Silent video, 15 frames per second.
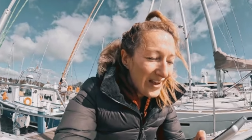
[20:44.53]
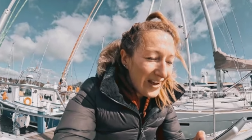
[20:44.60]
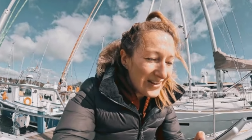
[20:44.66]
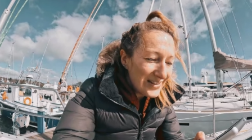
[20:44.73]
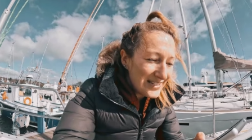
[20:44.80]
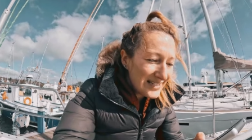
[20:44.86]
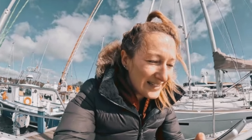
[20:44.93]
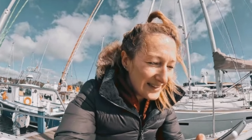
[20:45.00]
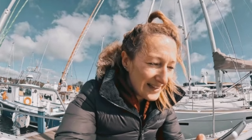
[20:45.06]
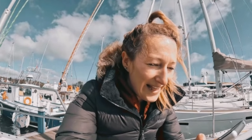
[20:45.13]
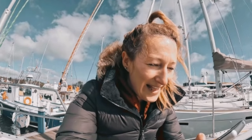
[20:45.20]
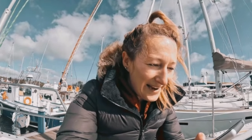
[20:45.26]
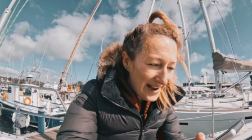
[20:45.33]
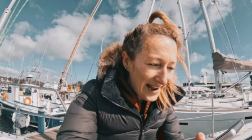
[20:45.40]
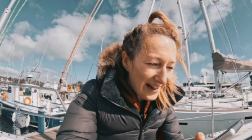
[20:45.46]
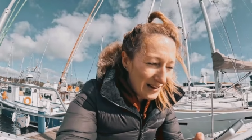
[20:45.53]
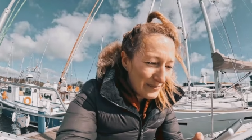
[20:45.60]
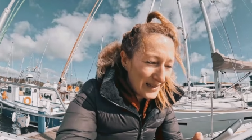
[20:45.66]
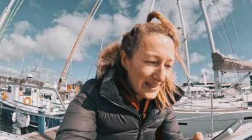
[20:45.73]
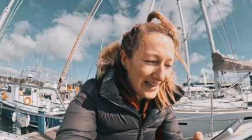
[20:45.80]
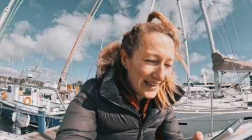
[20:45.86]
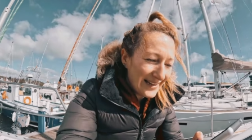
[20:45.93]
Until then, I'll
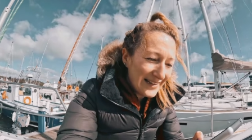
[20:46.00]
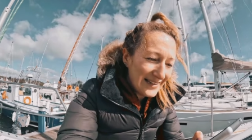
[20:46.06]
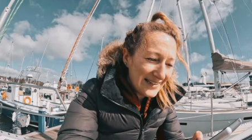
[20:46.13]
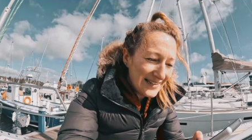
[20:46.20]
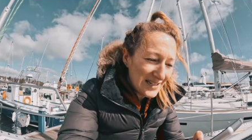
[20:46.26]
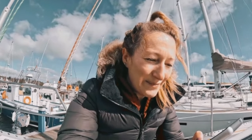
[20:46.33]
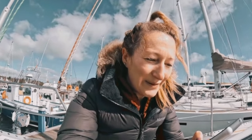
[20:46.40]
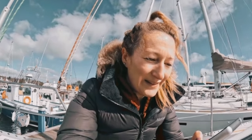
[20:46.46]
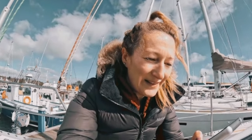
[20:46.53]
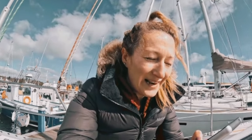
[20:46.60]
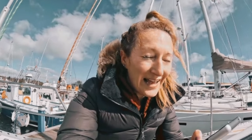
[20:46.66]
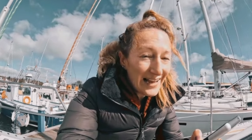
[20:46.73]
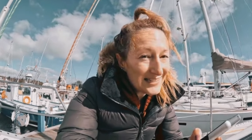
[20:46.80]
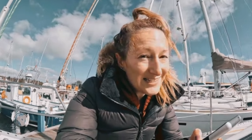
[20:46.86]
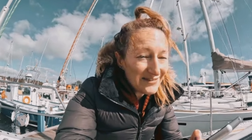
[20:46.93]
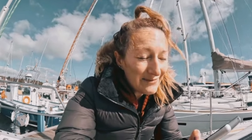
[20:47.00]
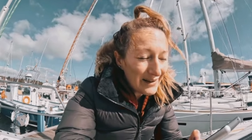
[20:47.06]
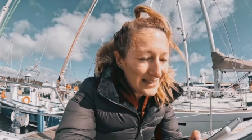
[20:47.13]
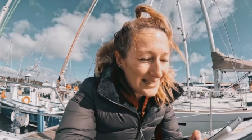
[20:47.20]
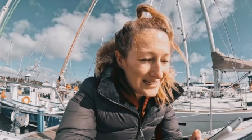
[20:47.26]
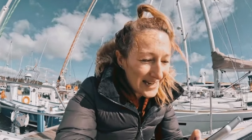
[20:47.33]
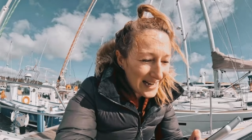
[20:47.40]
be here sipping the last of
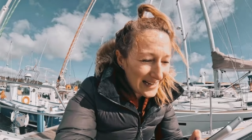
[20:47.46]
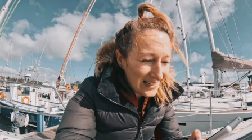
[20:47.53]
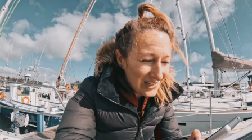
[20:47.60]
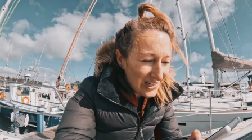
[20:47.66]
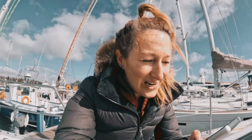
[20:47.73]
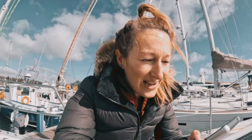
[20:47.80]
my stash